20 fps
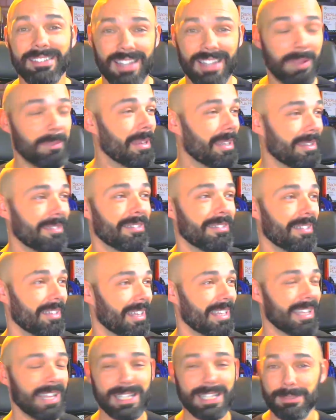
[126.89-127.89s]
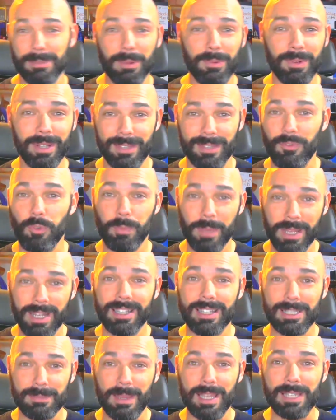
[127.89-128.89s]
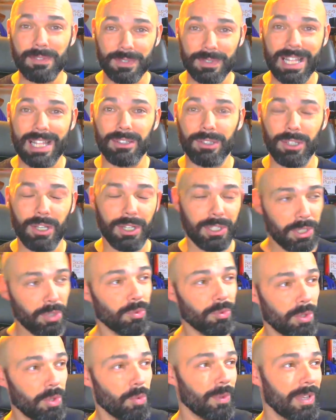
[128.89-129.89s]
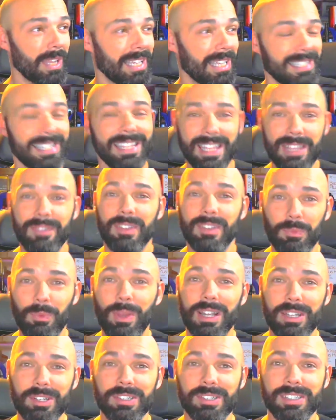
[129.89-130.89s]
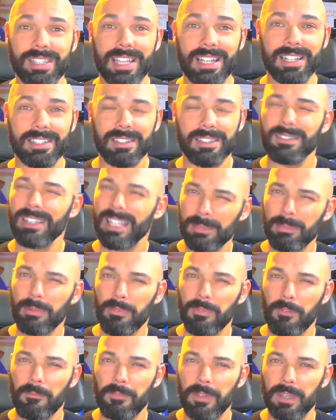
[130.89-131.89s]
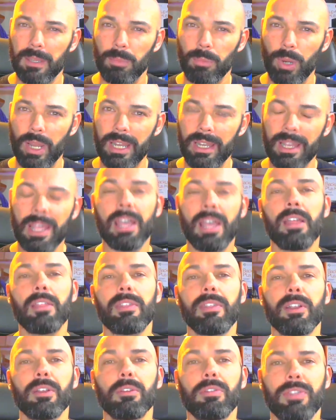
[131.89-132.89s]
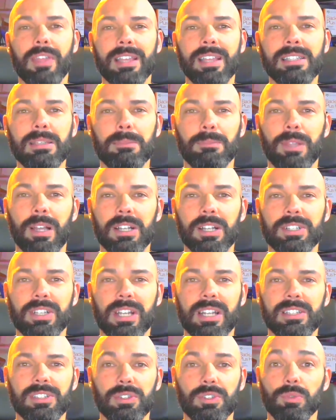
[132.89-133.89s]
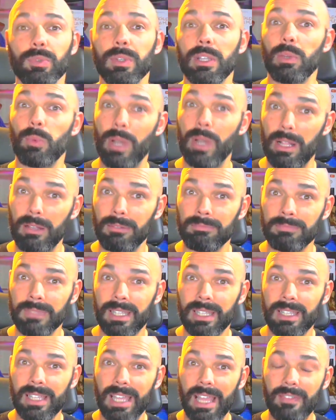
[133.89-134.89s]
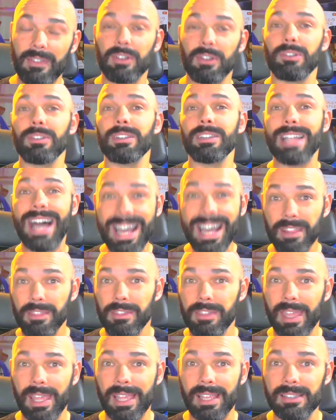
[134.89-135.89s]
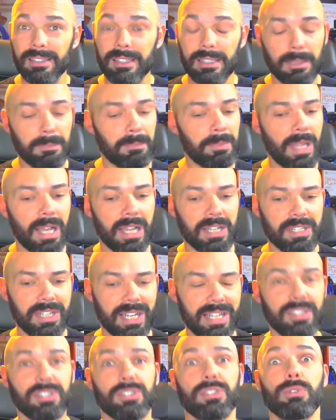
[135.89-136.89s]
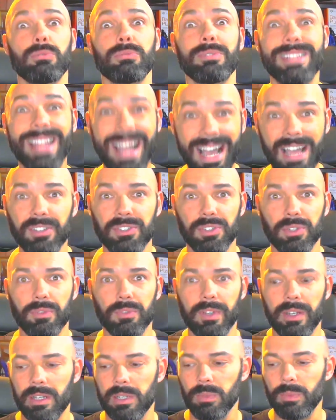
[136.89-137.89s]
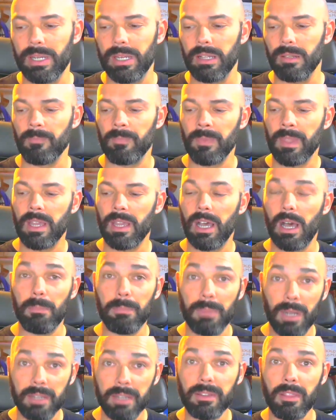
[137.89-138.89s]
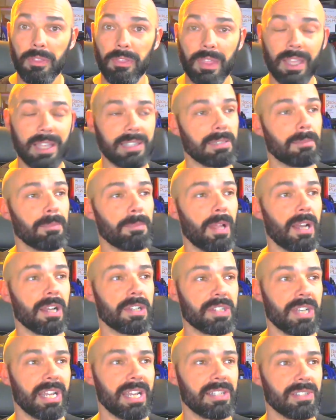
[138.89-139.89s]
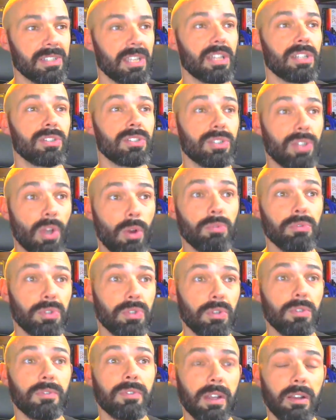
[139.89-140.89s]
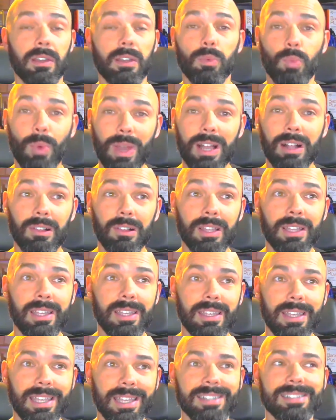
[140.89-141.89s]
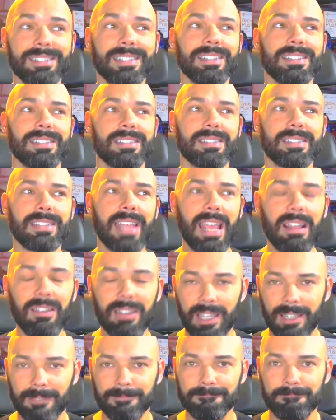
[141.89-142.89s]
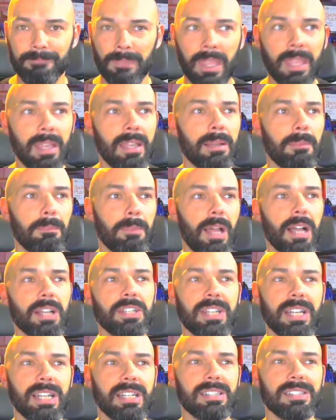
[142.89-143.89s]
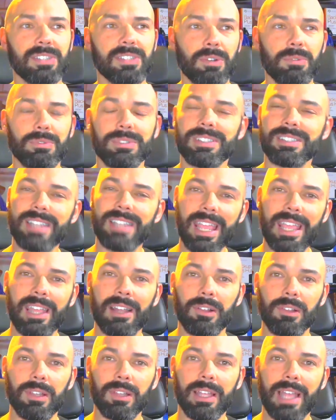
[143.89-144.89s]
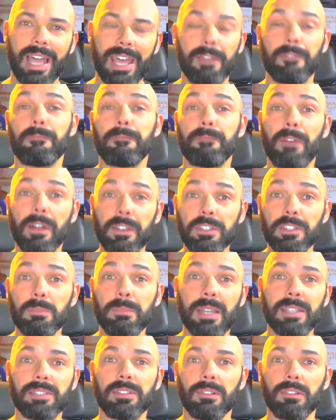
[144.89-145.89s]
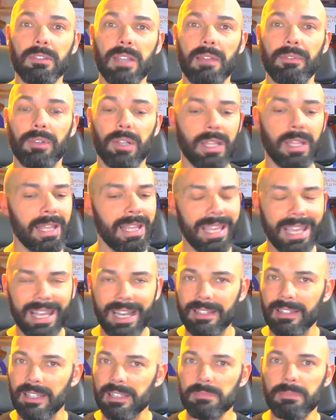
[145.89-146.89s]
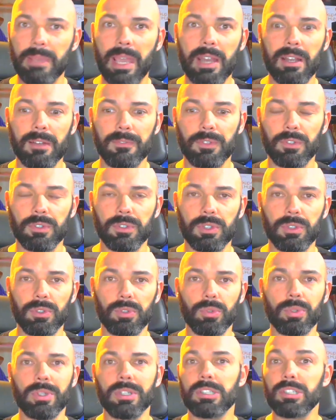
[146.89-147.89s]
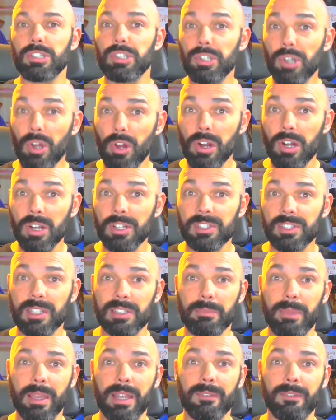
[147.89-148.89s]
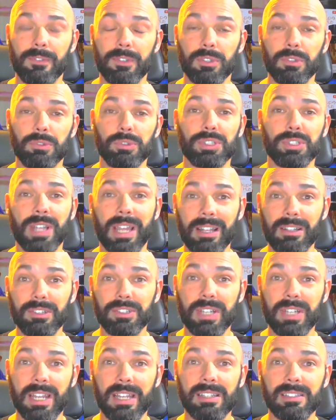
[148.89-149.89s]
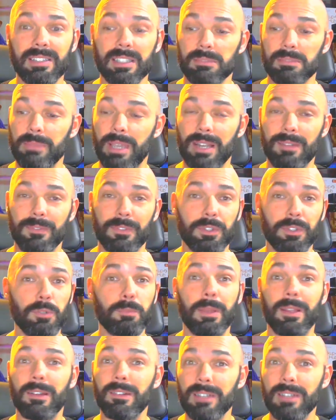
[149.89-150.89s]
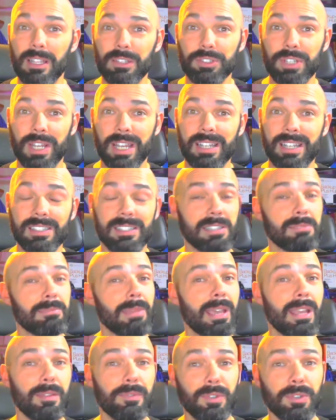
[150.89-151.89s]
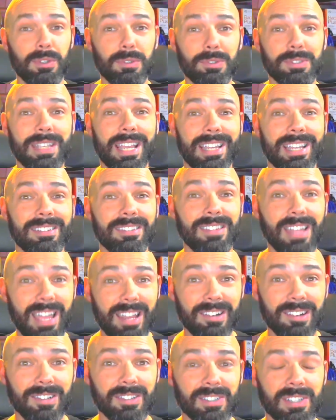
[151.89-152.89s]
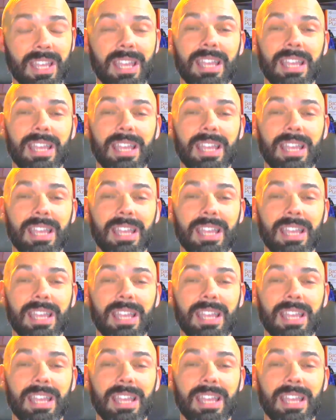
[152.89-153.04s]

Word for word: I mean, let's be real. If you've been in the space for that long, you, you realize even what I just said is a little bit of a fib, right? There are things that blockchains do really well, and there are a lot of things that blockchains do not do very well. Among the things that blockchains don't do very well is scaling. Blockchains don't scale at a fundamental level. And it doesn't matter if you do shards, doesn't matter if you do child chains, doesn't matter if you do parallel chains, doesn't matter if you do second layers,